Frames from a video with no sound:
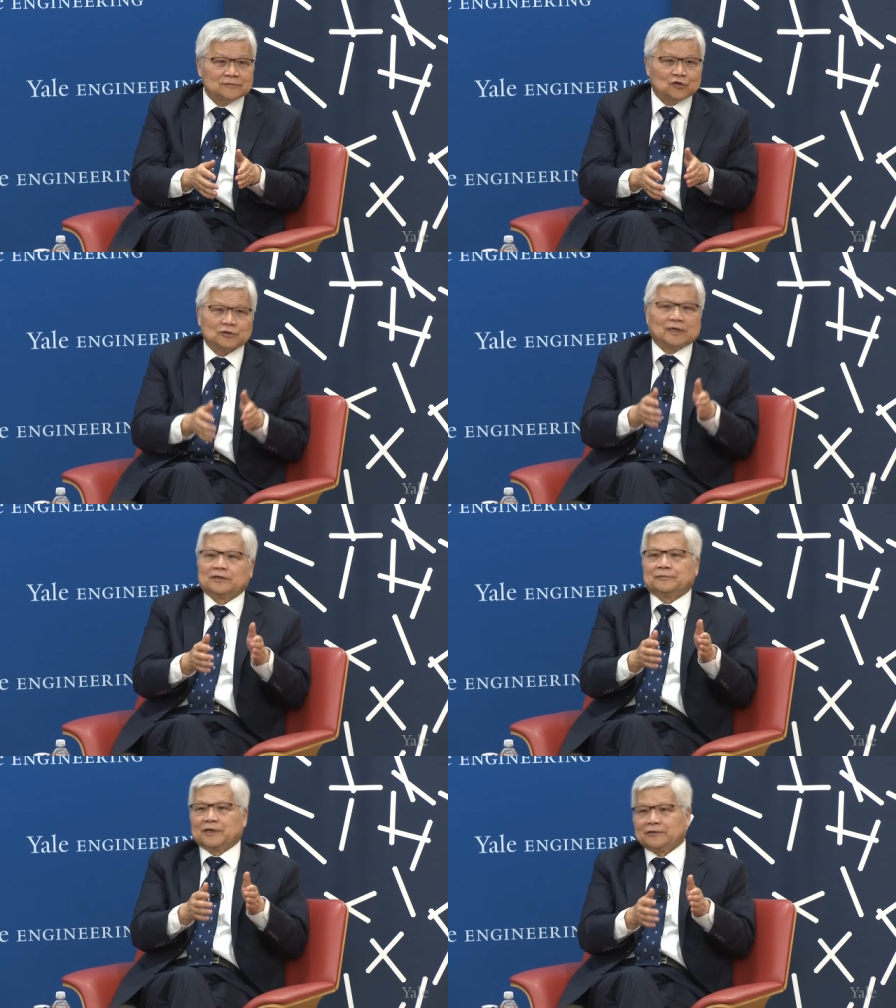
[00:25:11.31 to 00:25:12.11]
No
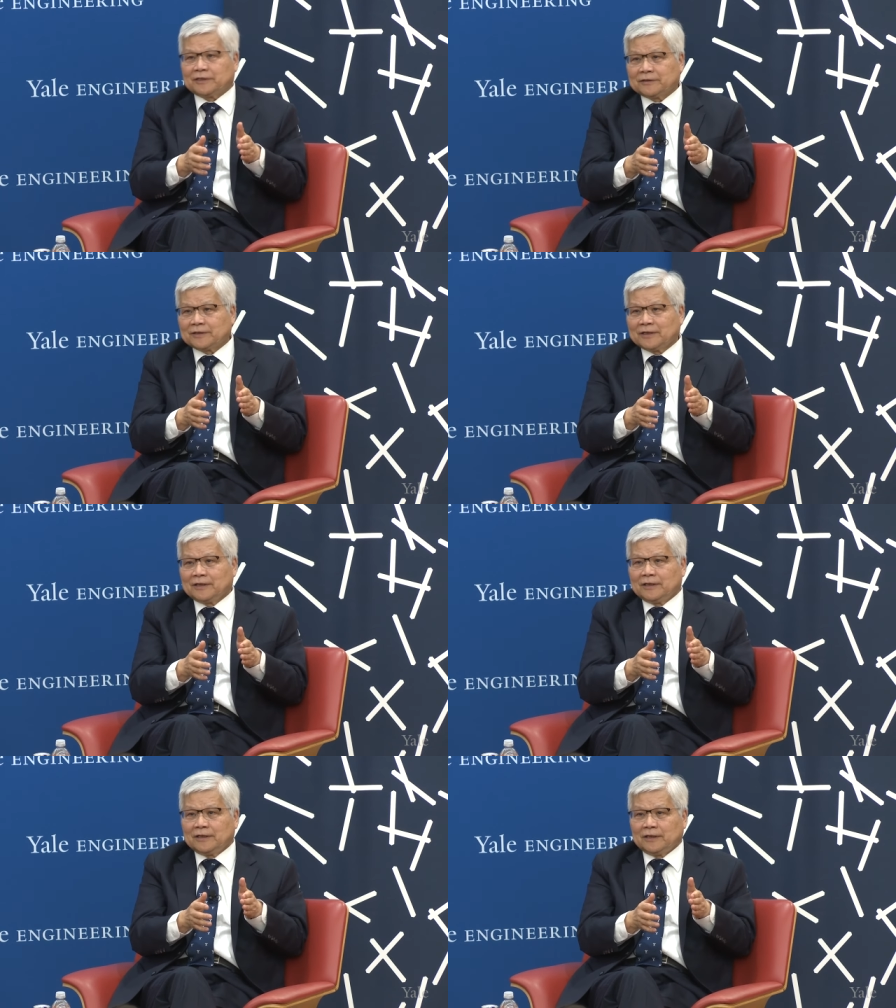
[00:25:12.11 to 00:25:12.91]
doubt about it.
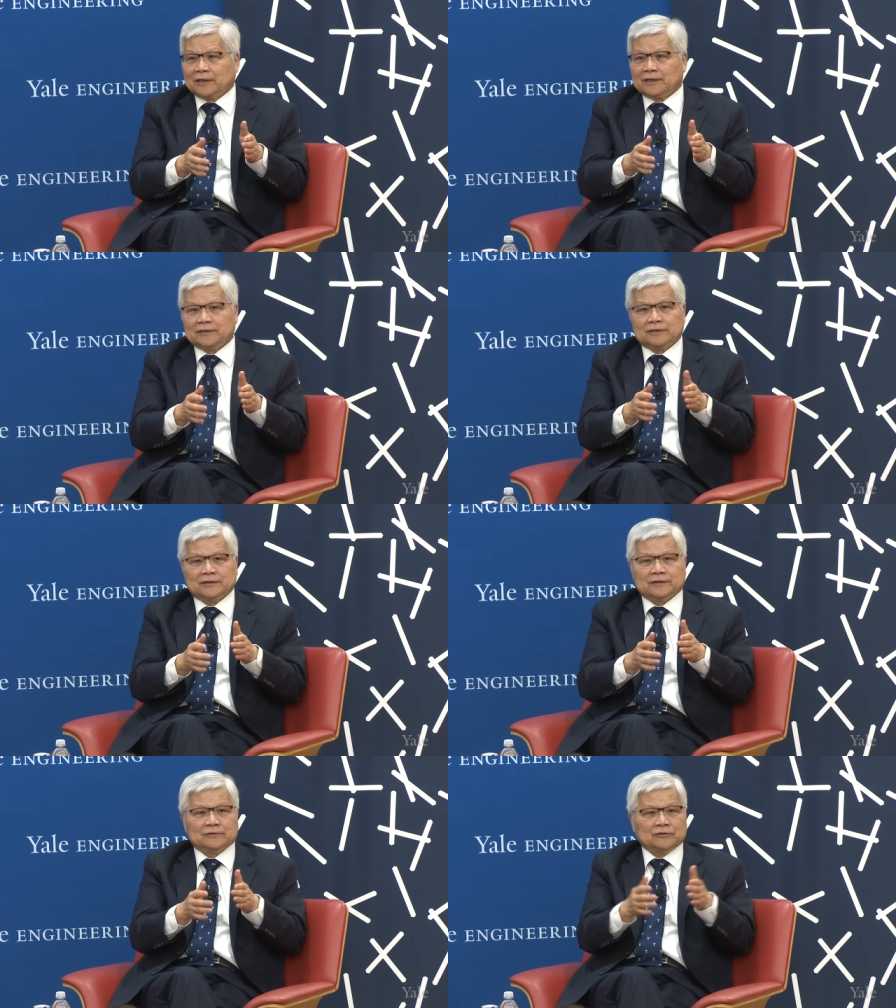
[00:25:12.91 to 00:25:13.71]
And
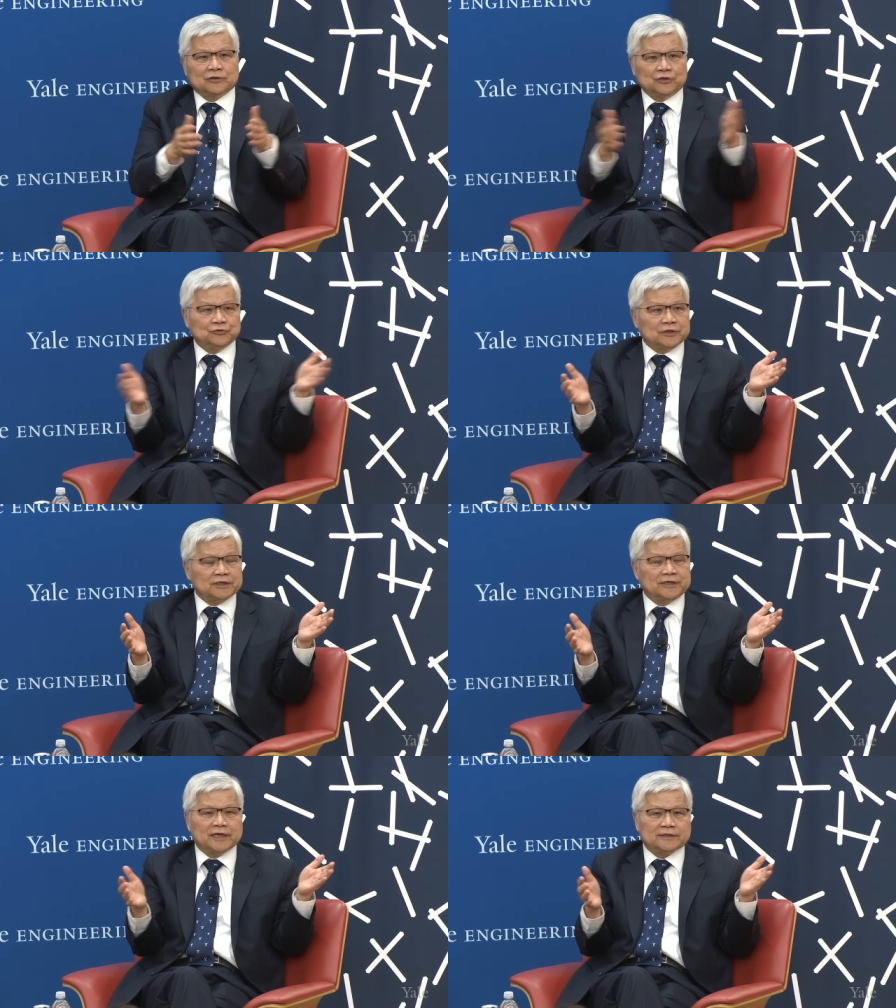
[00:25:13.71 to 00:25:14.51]
uh,
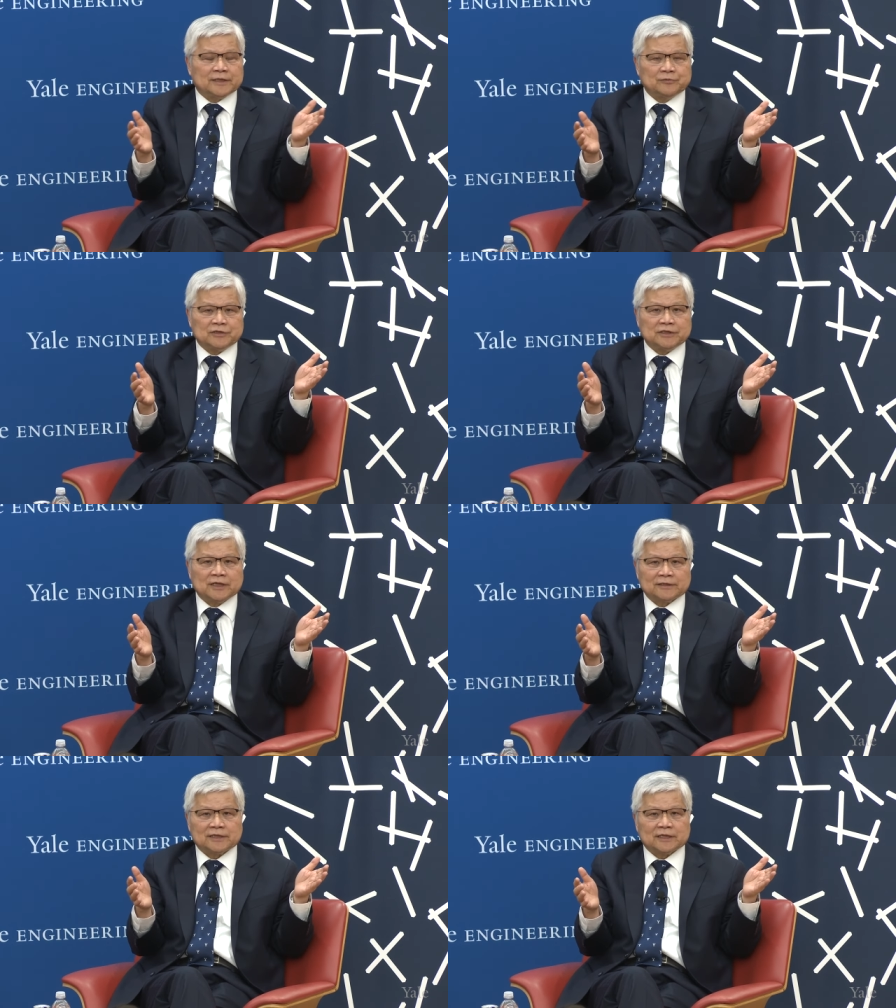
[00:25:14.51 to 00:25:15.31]
using TSMC
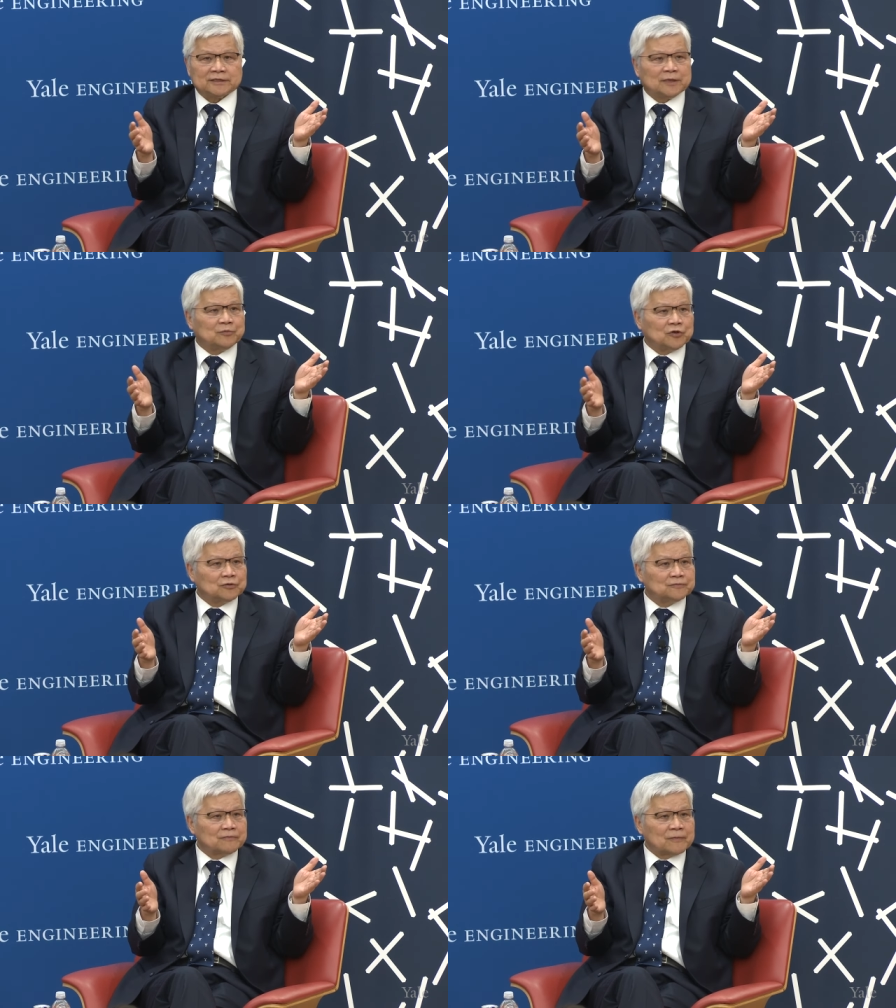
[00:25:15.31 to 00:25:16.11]
as an
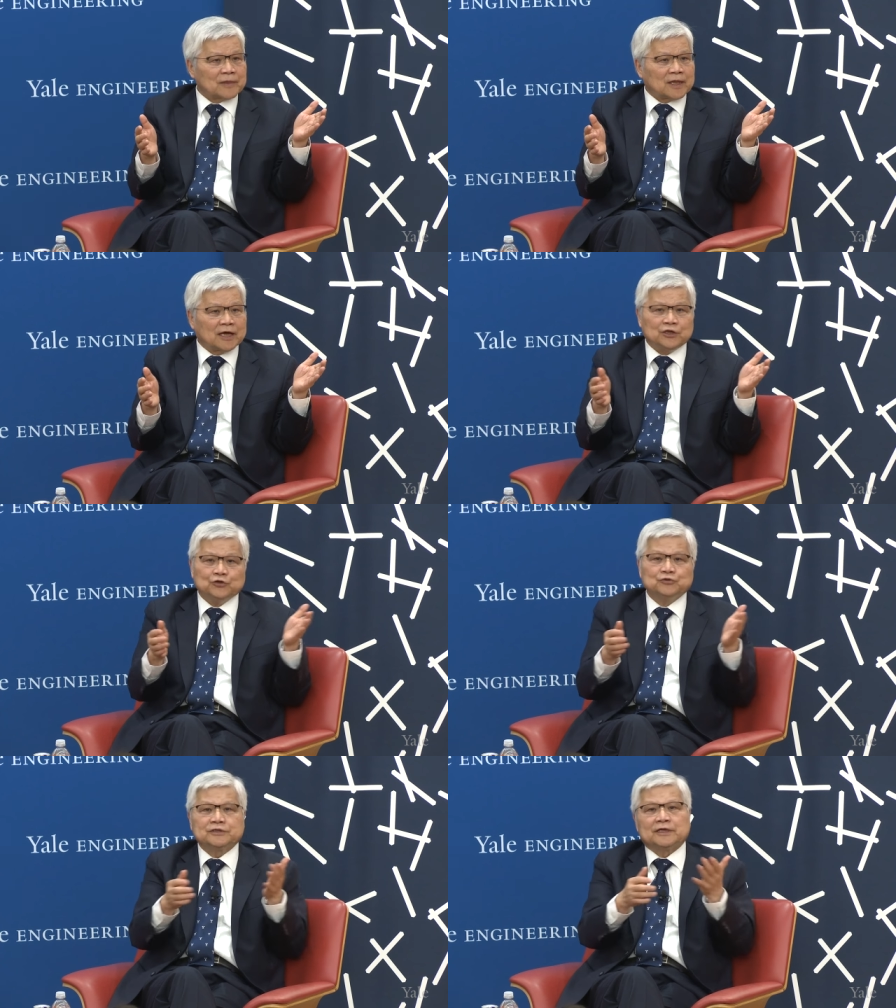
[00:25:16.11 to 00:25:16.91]
example, I
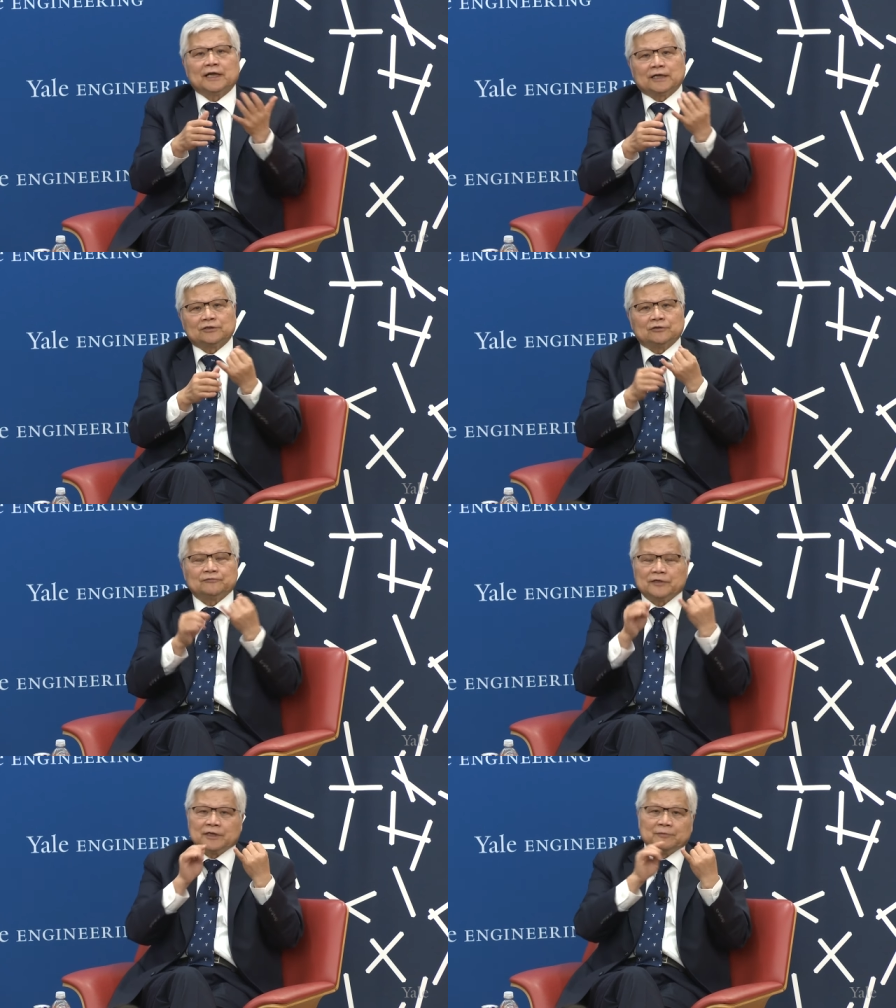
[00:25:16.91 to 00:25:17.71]
use a lot
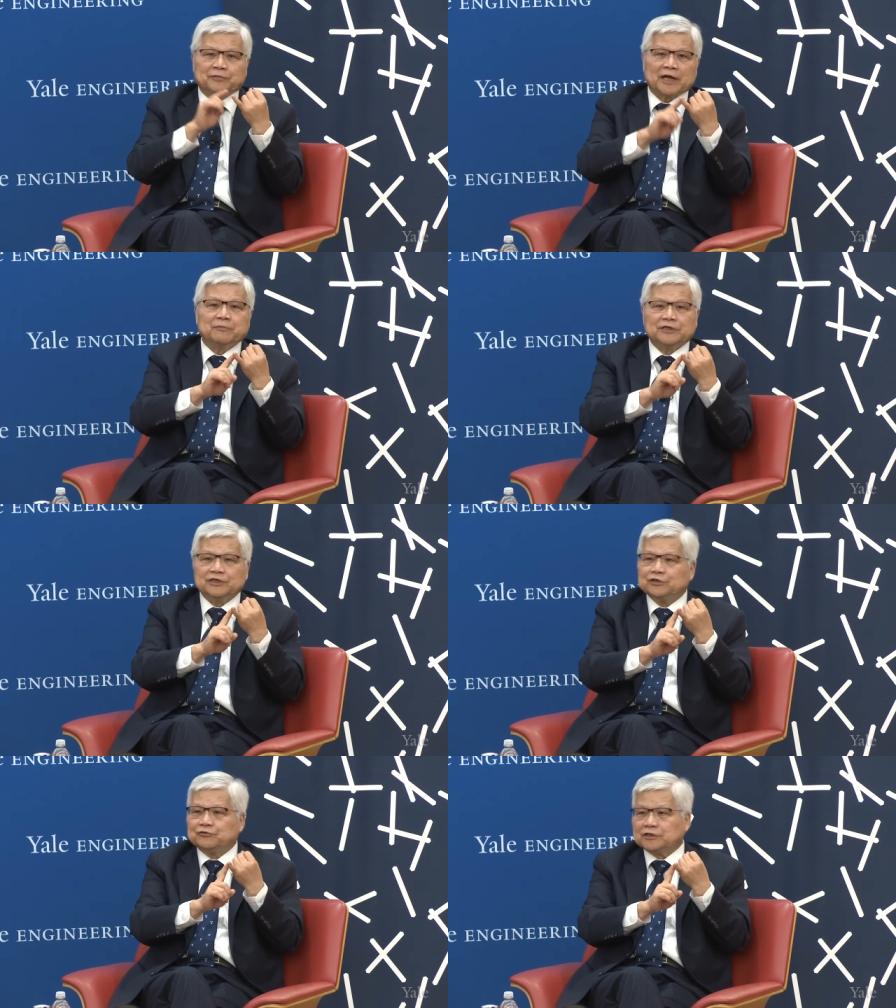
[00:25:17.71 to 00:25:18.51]
of uh, applied
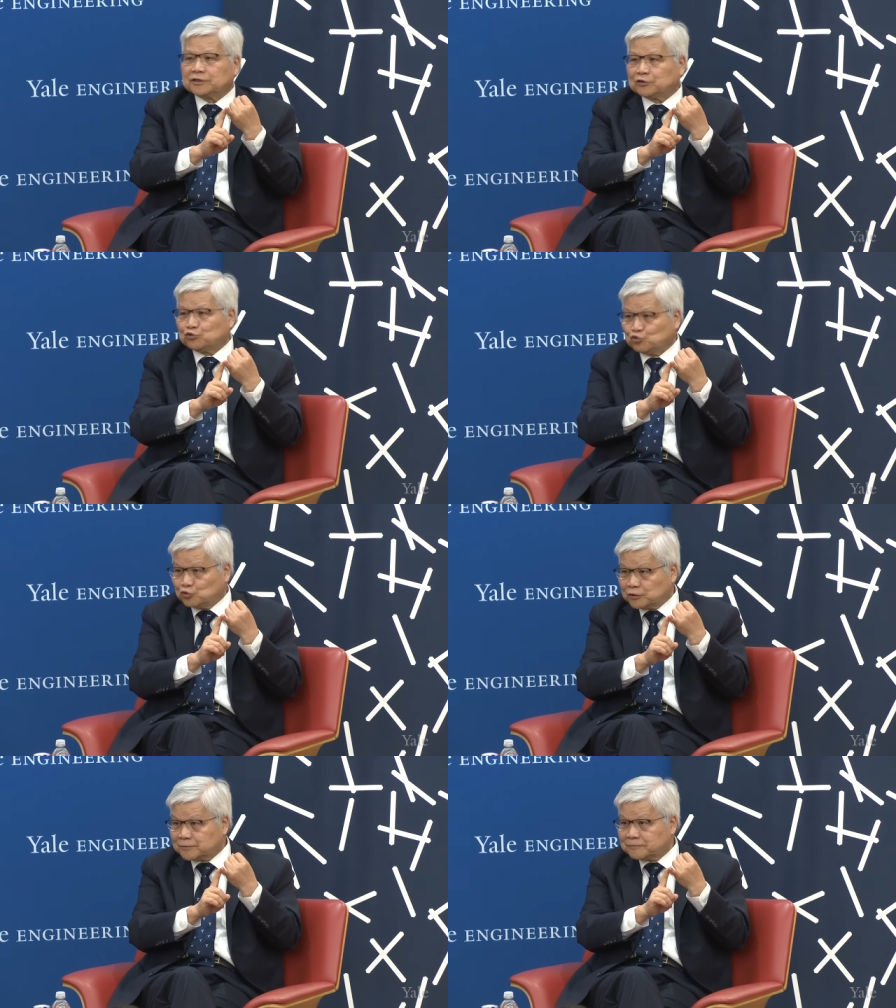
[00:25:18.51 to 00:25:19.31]
materials
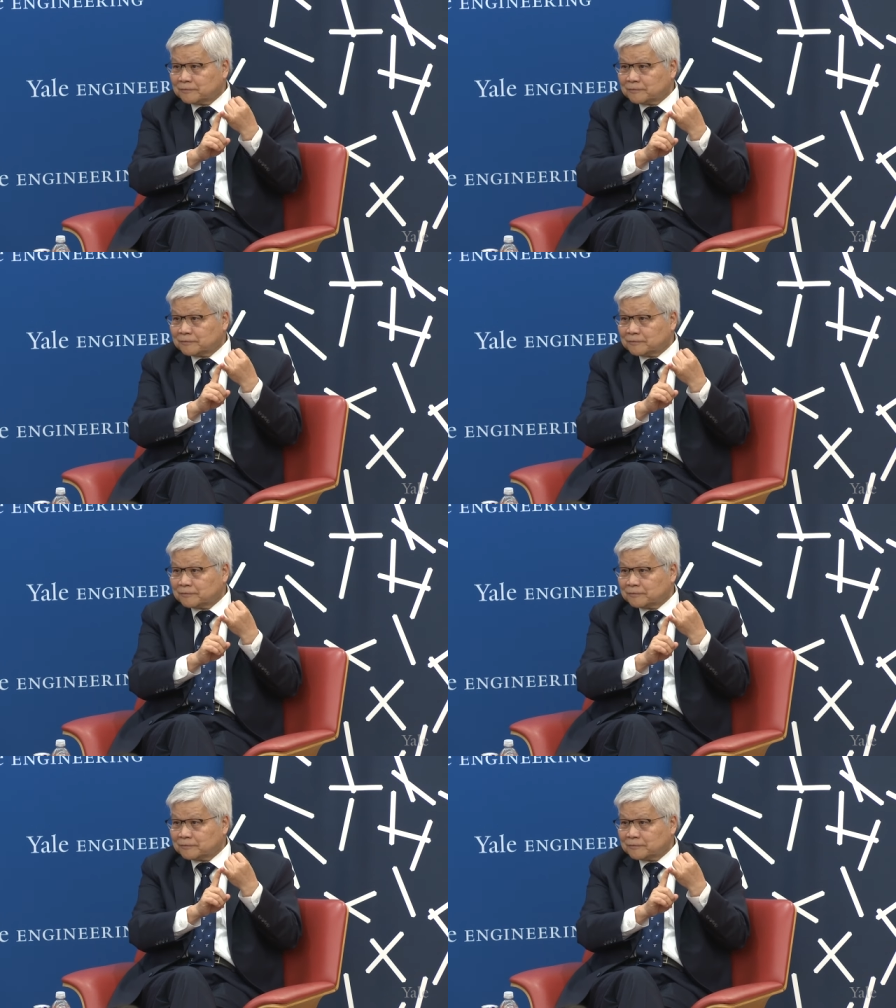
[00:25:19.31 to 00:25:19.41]
tools.